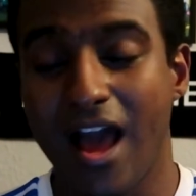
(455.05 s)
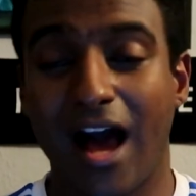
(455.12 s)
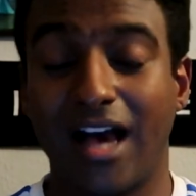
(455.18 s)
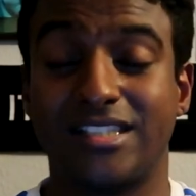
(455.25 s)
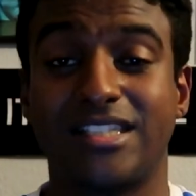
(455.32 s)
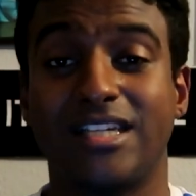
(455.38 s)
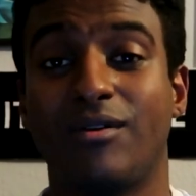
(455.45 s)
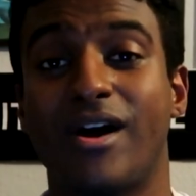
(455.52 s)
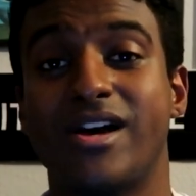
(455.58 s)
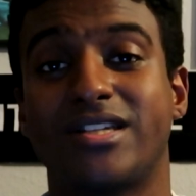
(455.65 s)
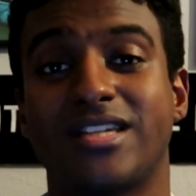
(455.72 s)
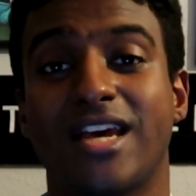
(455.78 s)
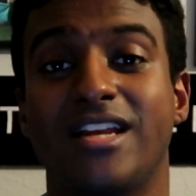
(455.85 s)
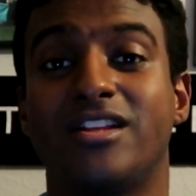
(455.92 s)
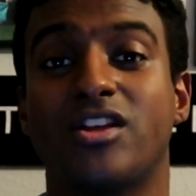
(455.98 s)
I see why he's
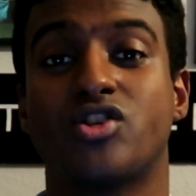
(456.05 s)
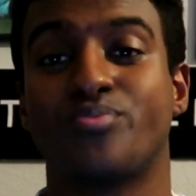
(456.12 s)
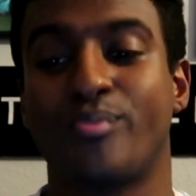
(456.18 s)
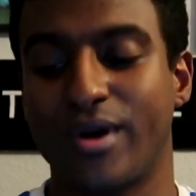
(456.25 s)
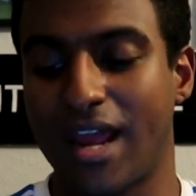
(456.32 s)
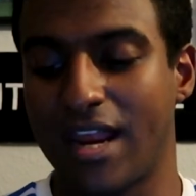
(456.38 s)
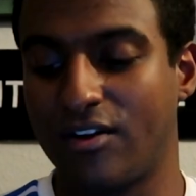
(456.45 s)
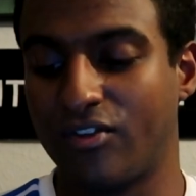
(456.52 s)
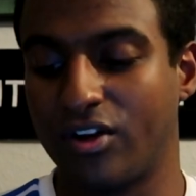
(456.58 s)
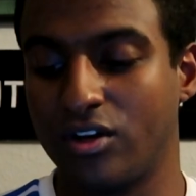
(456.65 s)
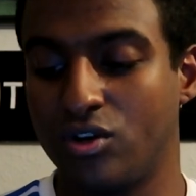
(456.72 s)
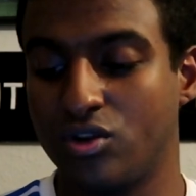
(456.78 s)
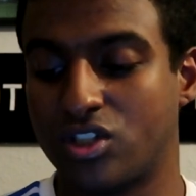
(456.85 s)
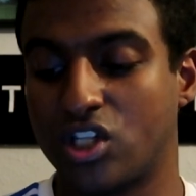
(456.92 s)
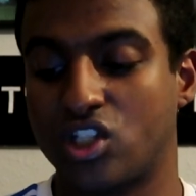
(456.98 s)
saying he doesn't bring anything
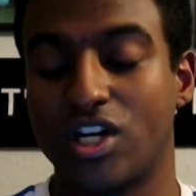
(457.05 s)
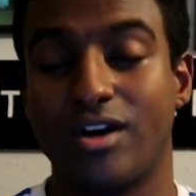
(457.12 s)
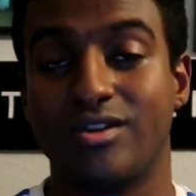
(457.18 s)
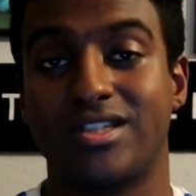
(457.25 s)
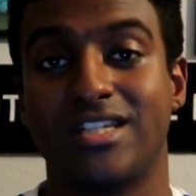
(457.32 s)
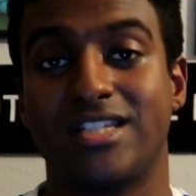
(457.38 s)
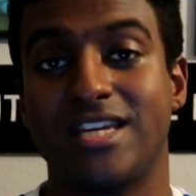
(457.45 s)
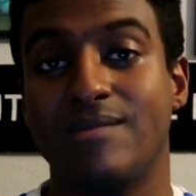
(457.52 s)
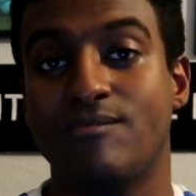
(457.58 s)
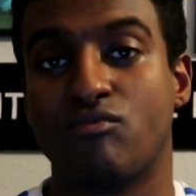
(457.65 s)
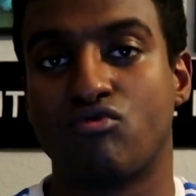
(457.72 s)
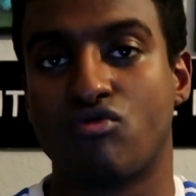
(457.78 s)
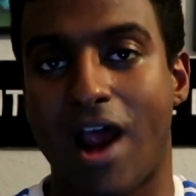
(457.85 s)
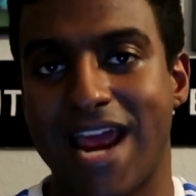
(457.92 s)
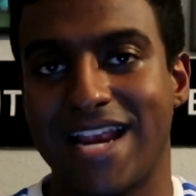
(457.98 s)
new to the Chelsea
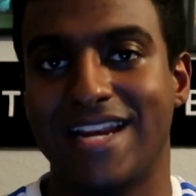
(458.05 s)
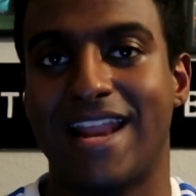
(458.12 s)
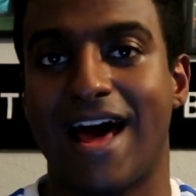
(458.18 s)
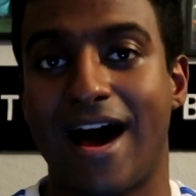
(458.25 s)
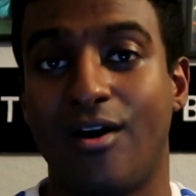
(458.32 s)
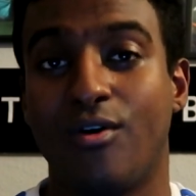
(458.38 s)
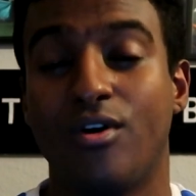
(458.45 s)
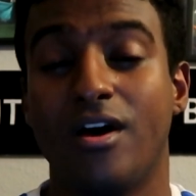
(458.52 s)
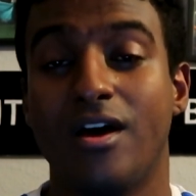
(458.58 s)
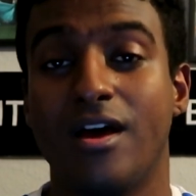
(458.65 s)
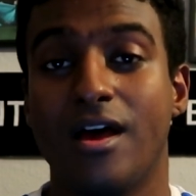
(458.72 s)
team right now,